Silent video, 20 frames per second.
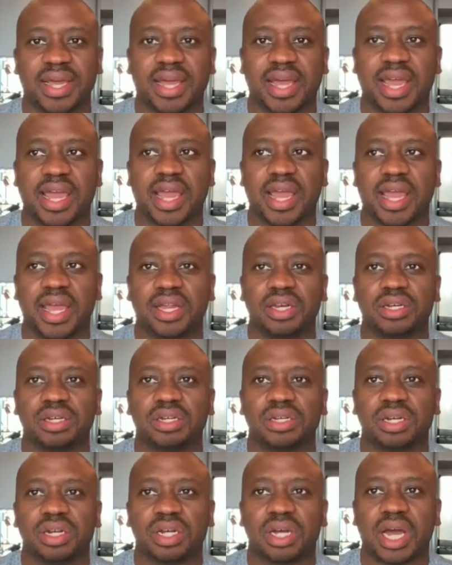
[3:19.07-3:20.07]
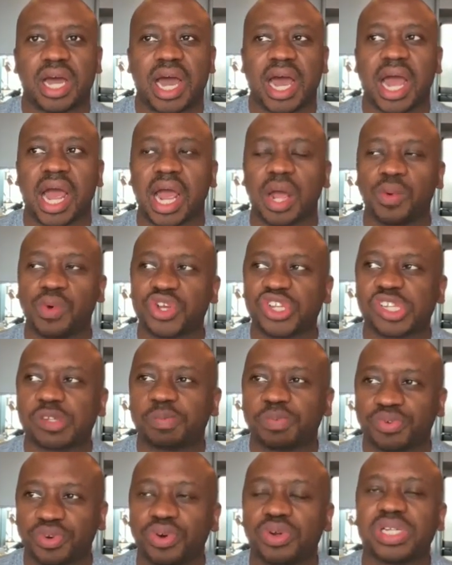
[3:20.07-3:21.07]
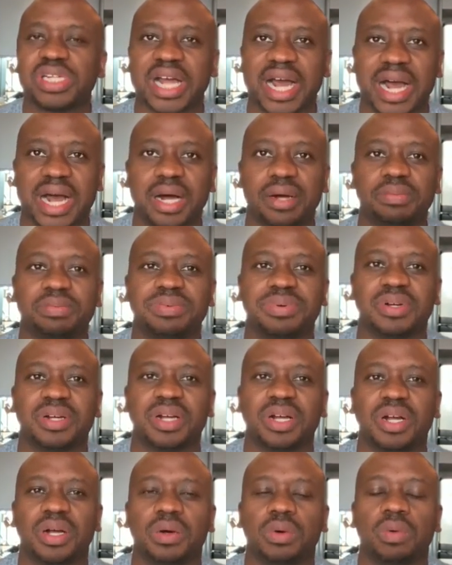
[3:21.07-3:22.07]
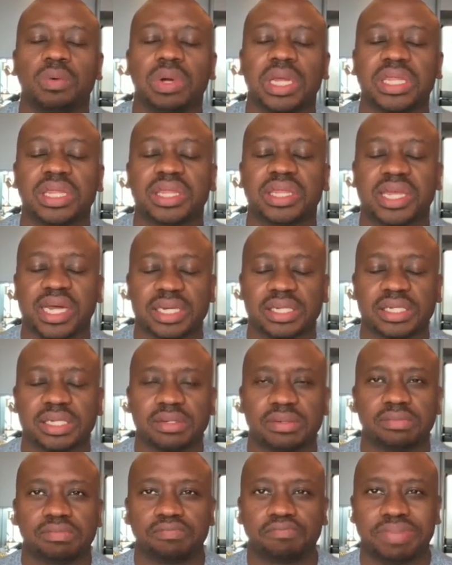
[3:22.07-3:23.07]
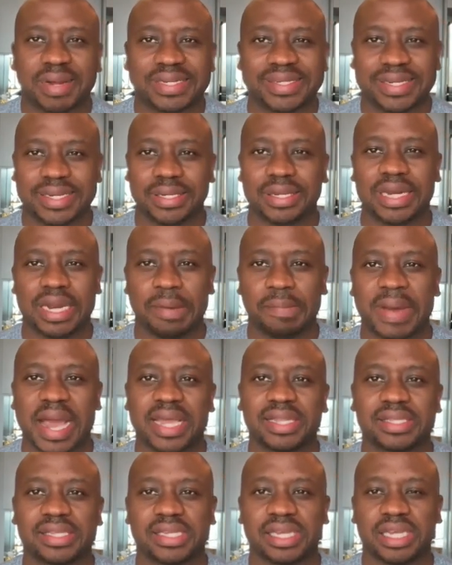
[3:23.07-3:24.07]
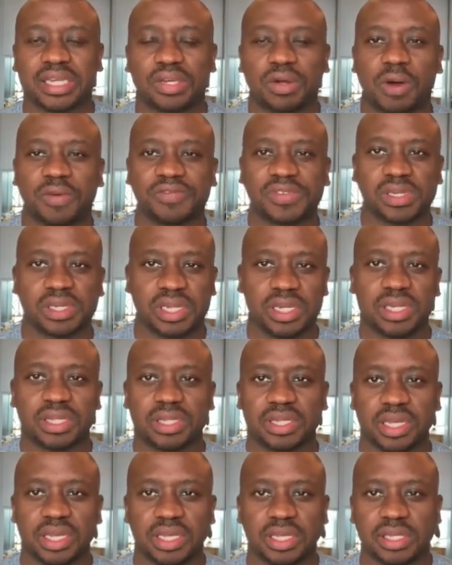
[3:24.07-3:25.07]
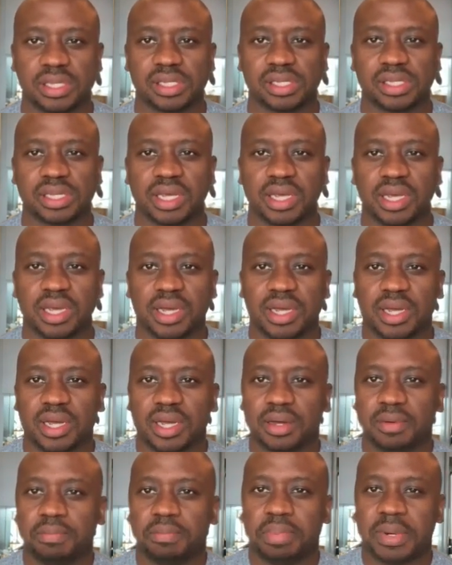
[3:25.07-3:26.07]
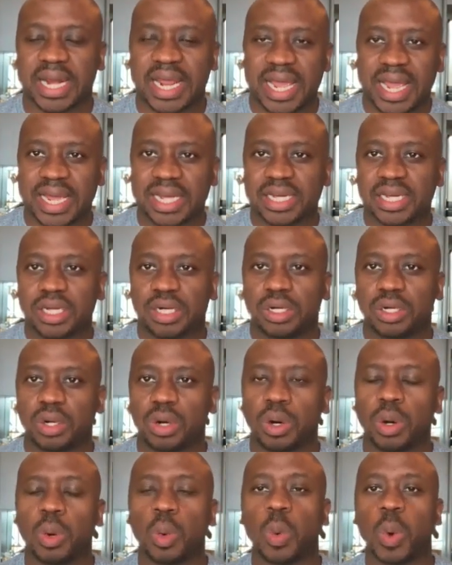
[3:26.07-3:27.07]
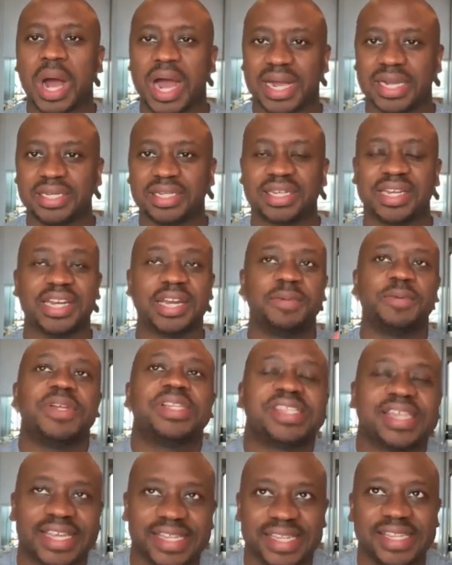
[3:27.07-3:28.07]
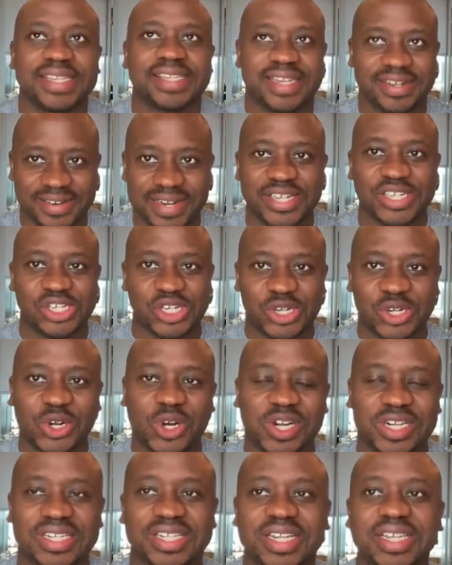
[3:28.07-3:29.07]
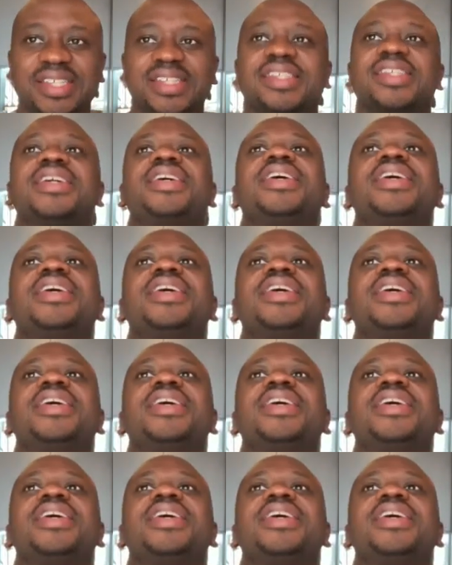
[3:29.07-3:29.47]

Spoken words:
And I was brought up with that particular mindset of seeing things black or white. And I'm not saying this in a racial context,